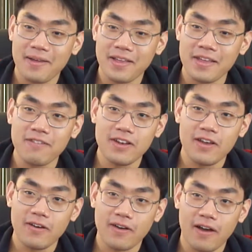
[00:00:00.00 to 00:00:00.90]
Even
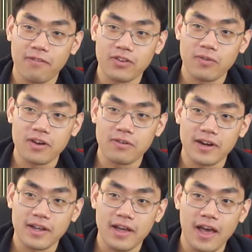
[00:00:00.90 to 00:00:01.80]
though I was
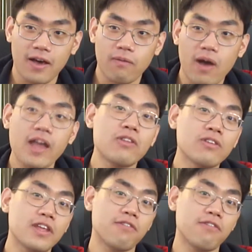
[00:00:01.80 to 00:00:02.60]
wondering, why are